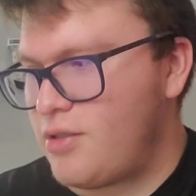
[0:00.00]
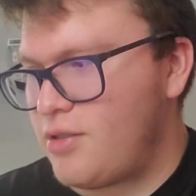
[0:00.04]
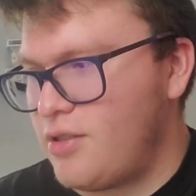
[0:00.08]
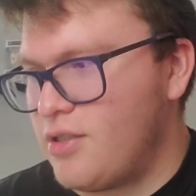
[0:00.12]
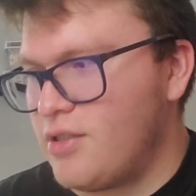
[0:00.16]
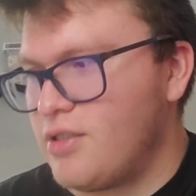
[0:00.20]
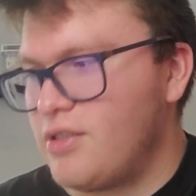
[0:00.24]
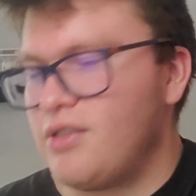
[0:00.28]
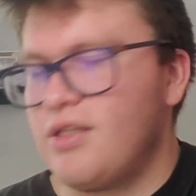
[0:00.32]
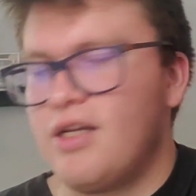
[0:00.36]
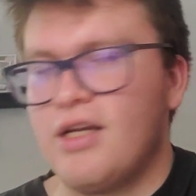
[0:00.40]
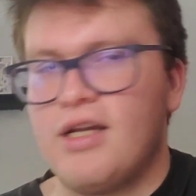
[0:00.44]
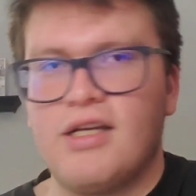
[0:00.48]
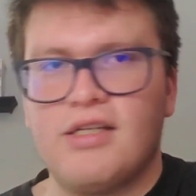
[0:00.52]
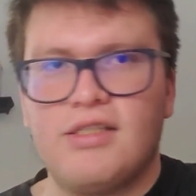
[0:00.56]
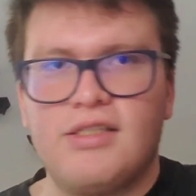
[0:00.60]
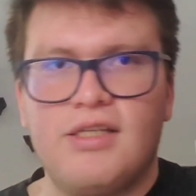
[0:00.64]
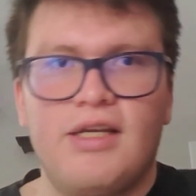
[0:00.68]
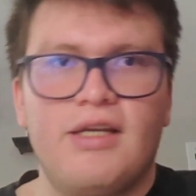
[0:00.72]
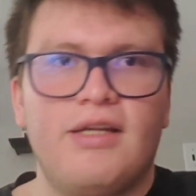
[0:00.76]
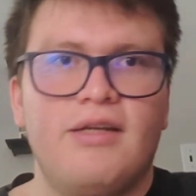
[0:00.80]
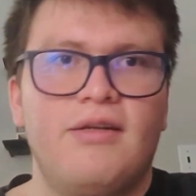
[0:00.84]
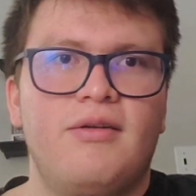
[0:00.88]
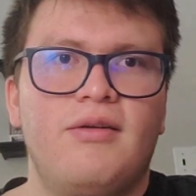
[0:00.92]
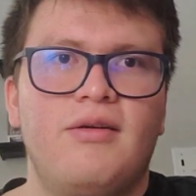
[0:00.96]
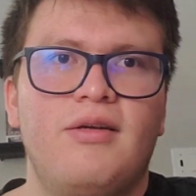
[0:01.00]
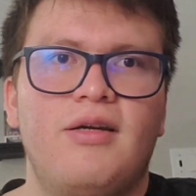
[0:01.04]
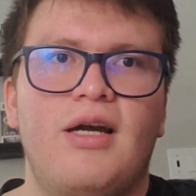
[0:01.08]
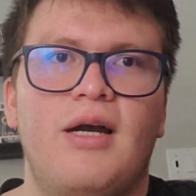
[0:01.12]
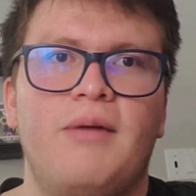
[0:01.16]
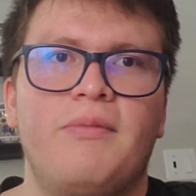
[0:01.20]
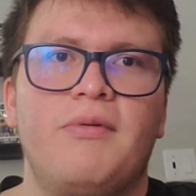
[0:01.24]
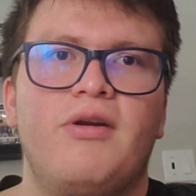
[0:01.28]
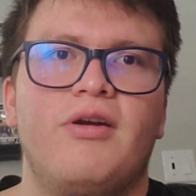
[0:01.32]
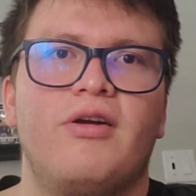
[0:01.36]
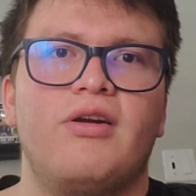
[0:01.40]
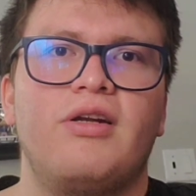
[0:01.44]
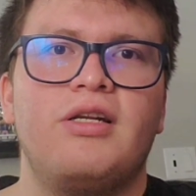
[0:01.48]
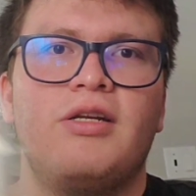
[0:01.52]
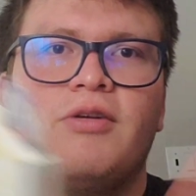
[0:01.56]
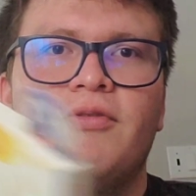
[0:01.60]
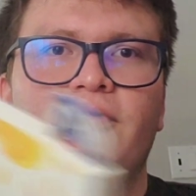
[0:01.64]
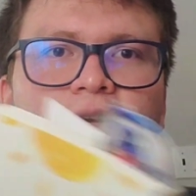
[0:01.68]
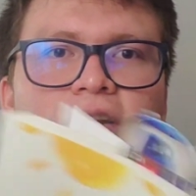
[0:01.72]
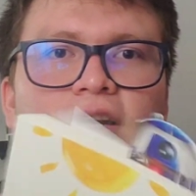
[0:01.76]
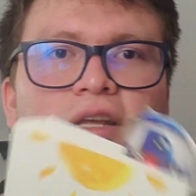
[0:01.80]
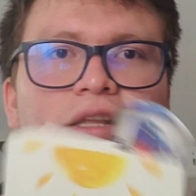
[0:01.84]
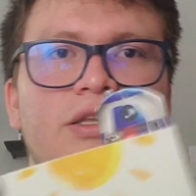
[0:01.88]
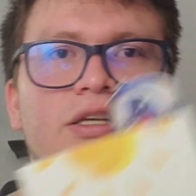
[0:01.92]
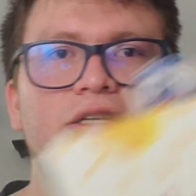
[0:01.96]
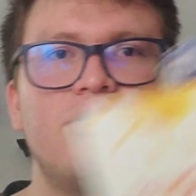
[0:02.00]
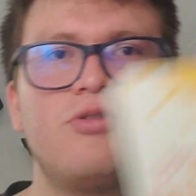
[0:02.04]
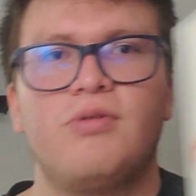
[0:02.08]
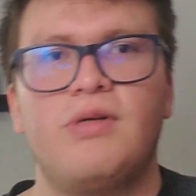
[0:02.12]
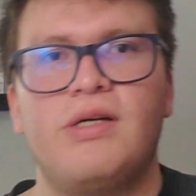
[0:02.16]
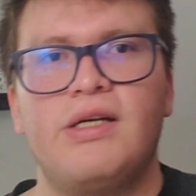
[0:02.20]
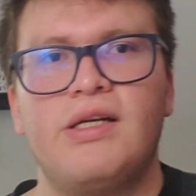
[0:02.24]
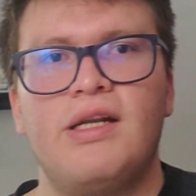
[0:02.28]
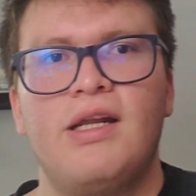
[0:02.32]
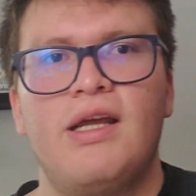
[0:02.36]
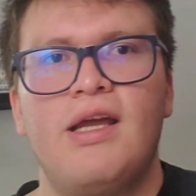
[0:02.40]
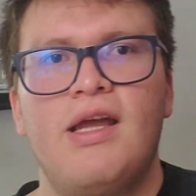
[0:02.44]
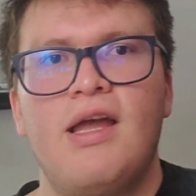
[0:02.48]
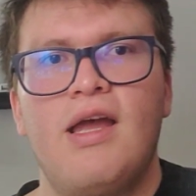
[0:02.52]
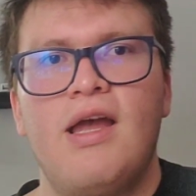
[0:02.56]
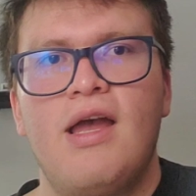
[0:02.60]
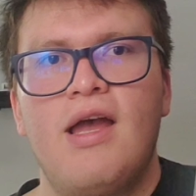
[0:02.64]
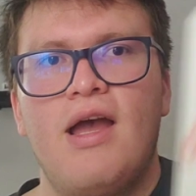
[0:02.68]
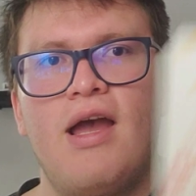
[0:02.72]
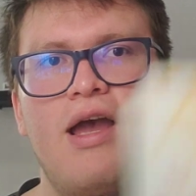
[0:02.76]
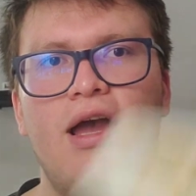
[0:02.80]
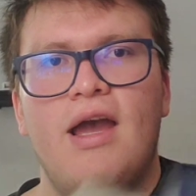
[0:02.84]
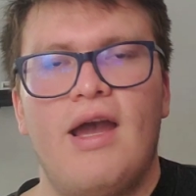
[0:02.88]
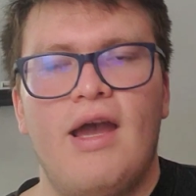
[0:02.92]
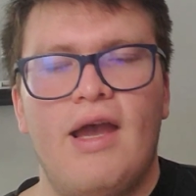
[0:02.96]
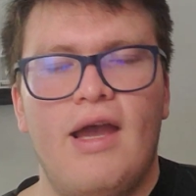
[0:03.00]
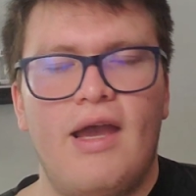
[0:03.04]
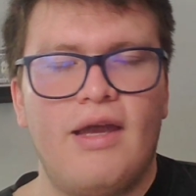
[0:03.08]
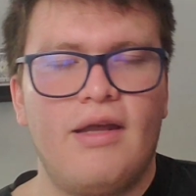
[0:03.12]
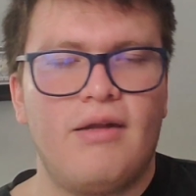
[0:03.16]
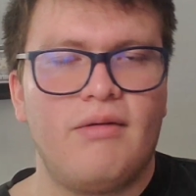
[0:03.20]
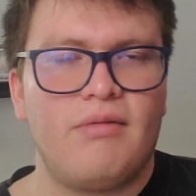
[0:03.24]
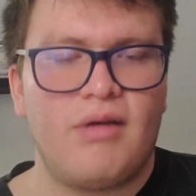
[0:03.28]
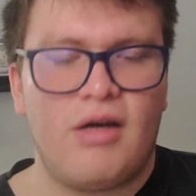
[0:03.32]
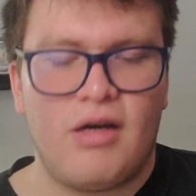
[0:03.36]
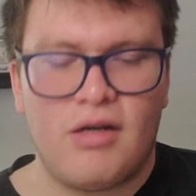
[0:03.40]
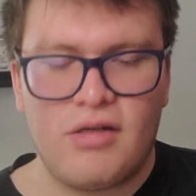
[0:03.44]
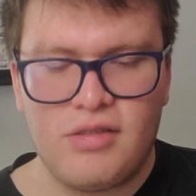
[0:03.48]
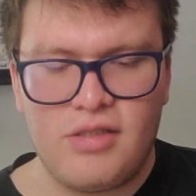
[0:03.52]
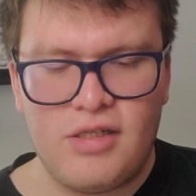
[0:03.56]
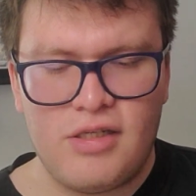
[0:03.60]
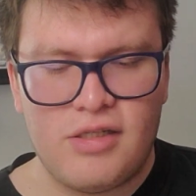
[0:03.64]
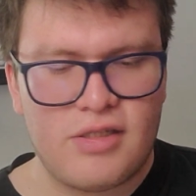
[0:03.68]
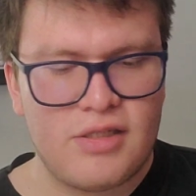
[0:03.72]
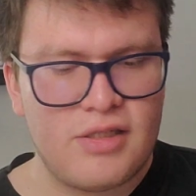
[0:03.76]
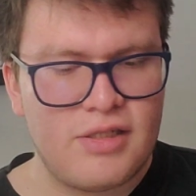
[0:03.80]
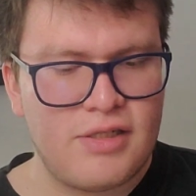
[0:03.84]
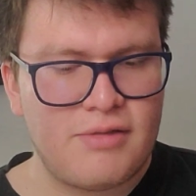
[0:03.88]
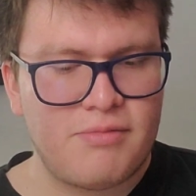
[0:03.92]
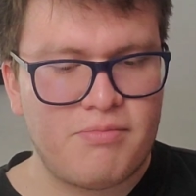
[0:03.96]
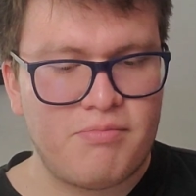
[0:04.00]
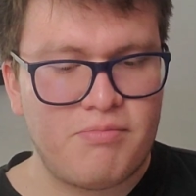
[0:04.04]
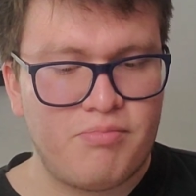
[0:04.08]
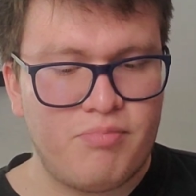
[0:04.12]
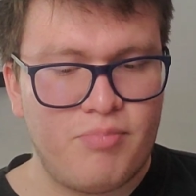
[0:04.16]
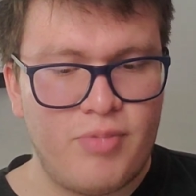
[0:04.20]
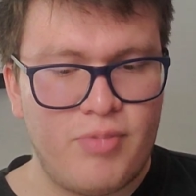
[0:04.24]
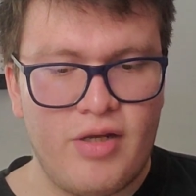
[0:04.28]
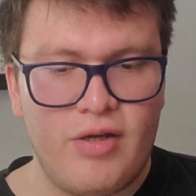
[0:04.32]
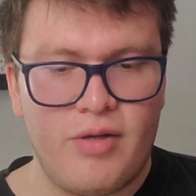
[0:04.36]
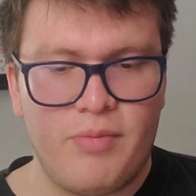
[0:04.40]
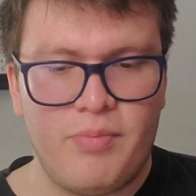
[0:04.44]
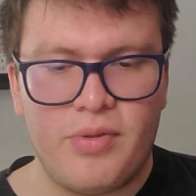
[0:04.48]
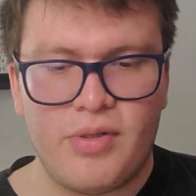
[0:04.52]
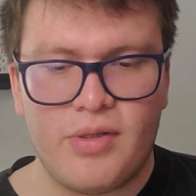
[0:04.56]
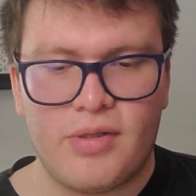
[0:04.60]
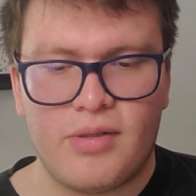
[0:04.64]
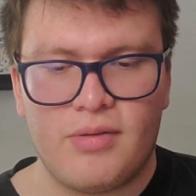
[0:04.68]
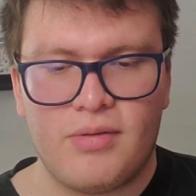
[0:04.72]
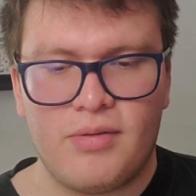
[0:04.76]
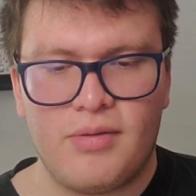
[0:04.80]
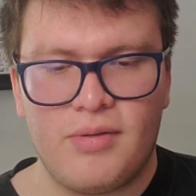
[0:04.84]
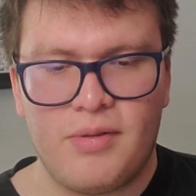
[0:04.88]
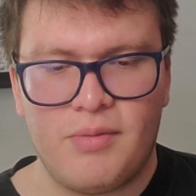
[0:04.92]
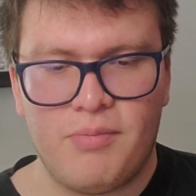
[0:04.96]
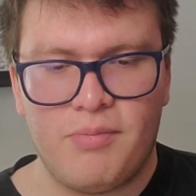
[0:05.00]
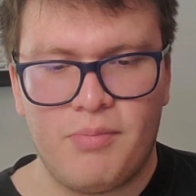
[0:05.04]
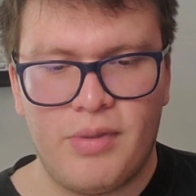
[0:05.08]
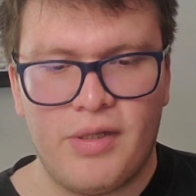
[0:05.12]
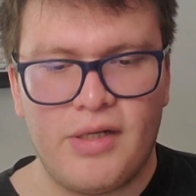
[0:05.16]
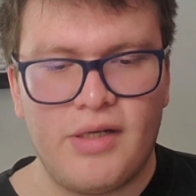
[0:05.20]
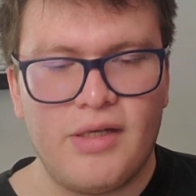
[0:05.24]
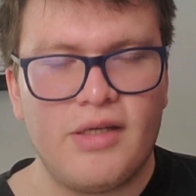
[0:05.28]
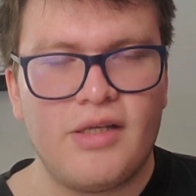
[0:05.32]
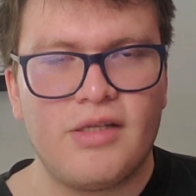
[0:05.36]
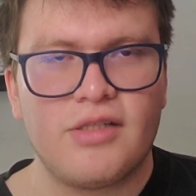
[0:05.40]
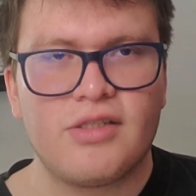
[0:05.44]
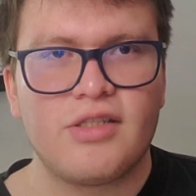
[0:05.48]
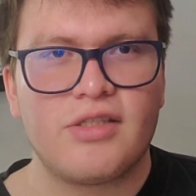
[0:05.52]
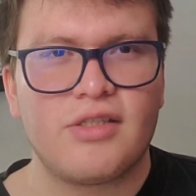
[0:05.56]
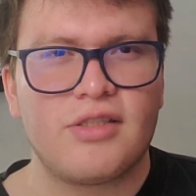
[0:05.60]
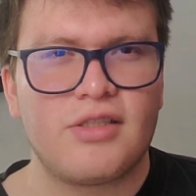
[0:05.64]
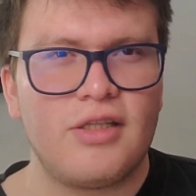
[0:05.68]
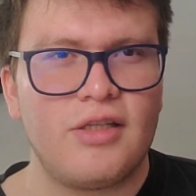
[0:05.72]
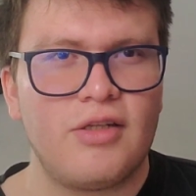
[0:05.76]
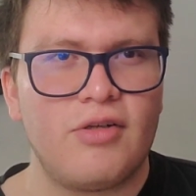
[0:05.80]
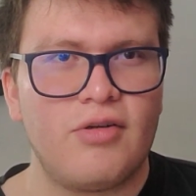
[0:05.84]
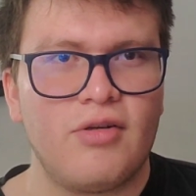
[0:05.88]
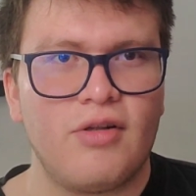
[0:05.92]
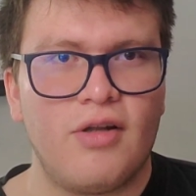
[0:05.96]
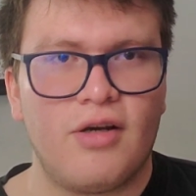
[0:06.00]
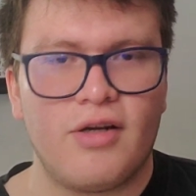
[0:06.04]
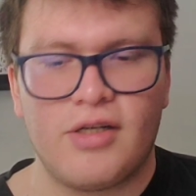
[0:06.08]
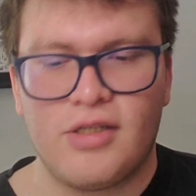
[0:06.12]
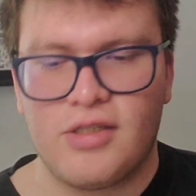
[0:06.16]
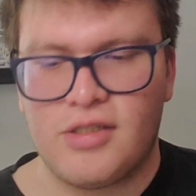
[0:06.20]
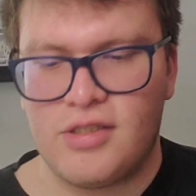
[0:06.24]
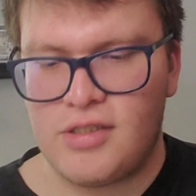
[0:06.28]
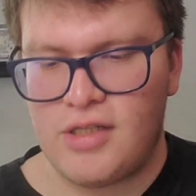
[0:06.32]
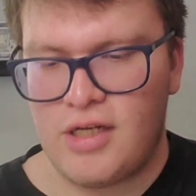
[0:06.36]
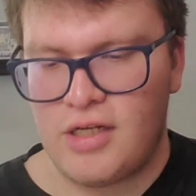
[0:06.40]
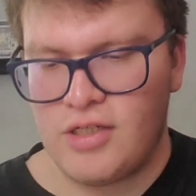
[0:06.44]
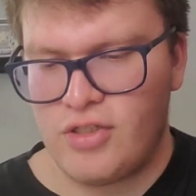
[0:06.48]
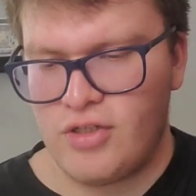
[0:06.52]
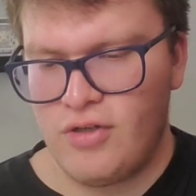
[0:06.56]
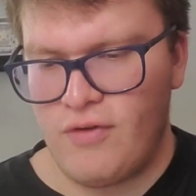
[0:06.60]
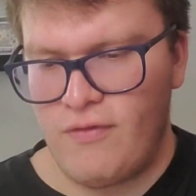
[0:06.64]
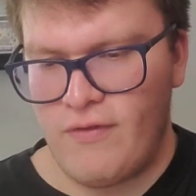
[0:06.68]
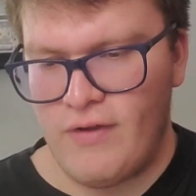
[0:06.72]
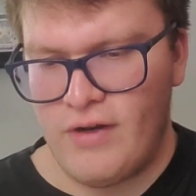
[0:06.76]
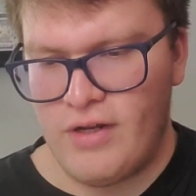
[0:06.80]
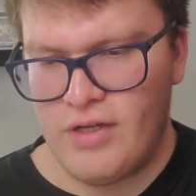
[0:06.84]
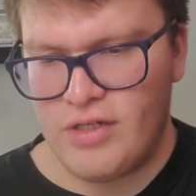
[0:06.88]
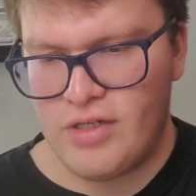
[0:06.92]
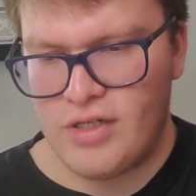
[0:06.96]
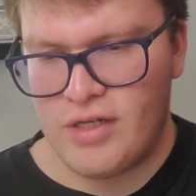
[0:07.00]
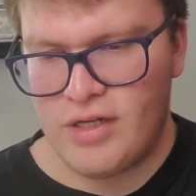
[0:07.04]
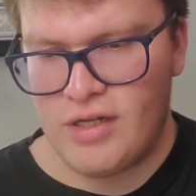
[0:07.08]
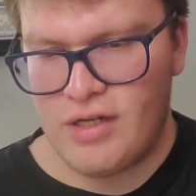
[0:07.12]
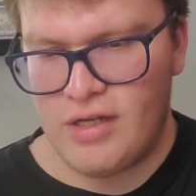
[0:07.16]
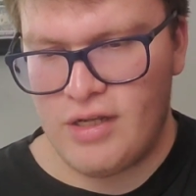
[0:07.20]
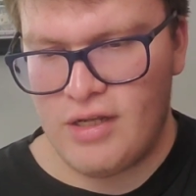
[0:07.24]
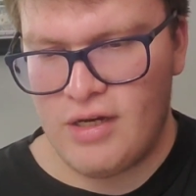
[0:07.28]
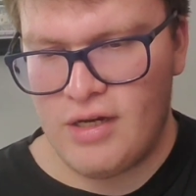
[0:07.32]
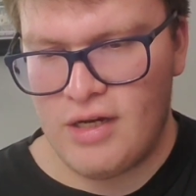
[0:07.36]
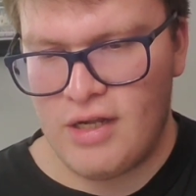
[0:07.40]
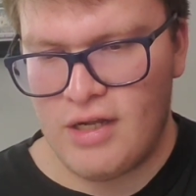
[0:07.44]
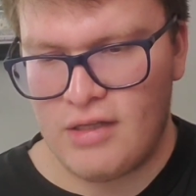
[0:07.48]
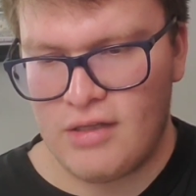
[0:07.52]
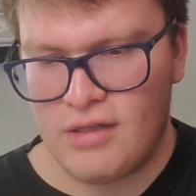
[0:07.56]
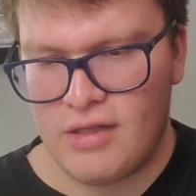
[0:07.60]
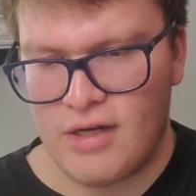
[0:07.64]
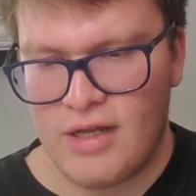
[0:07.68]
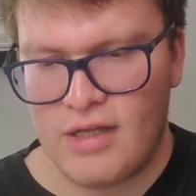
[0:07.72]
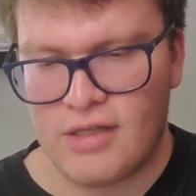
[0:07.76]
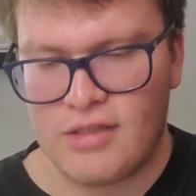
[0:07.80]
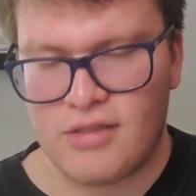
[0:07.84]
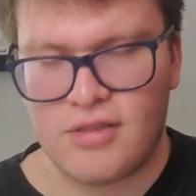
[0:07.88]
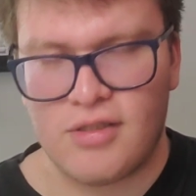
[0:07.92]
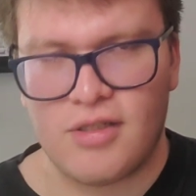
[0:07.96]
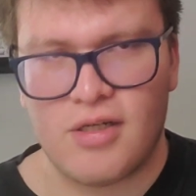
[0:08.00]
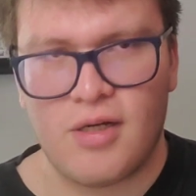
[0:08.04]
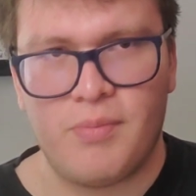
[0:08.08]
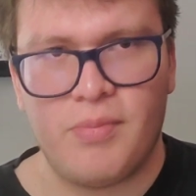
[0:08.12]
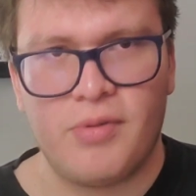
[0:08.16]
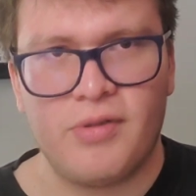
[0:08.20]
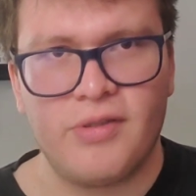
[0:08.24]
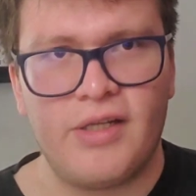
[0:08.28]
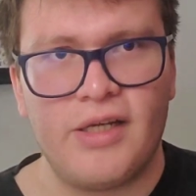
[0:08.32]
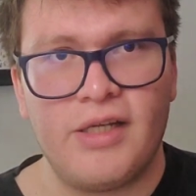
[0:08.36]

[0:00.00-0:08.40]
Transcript: Just like I said, I'm currently reading this one, and honestly it's a pretty good book, but it's just a little large. I should finish it in like the next couple of